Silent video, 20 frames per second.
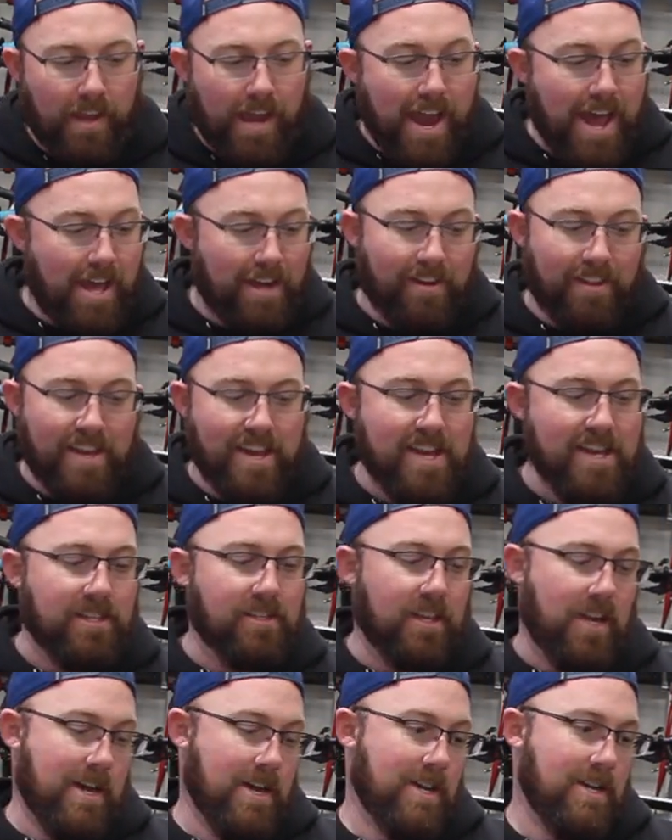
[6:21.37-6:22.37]
and
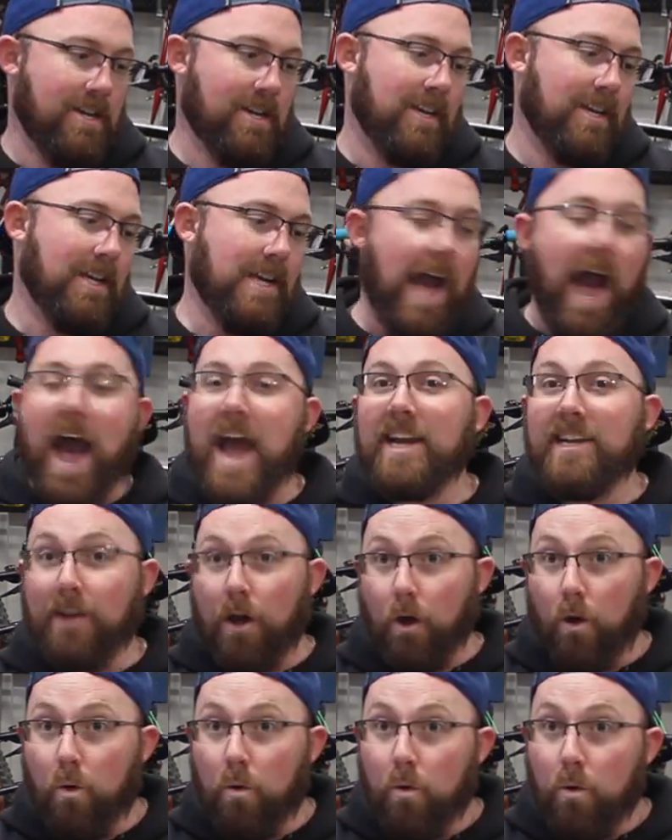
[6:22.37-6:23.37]
these
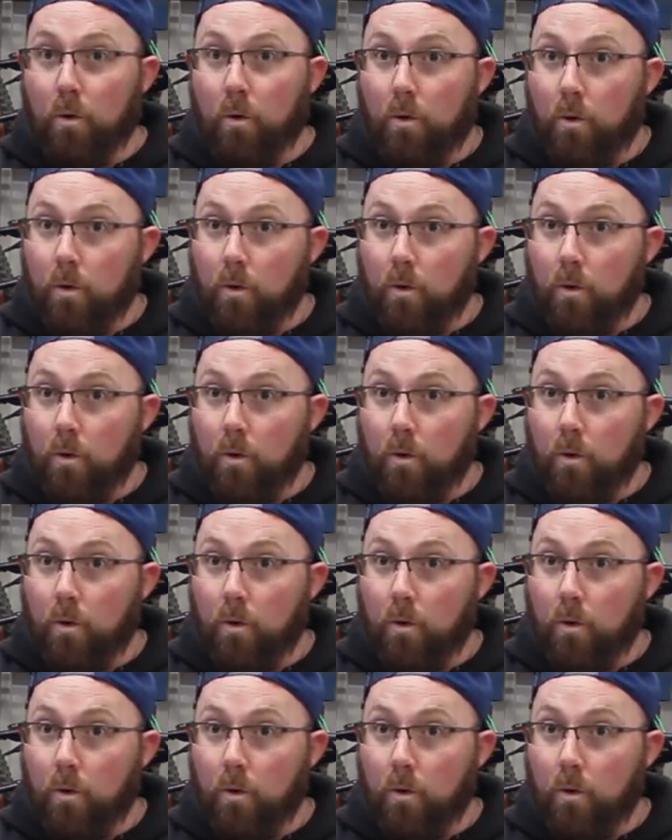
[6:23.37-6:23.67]
Kaido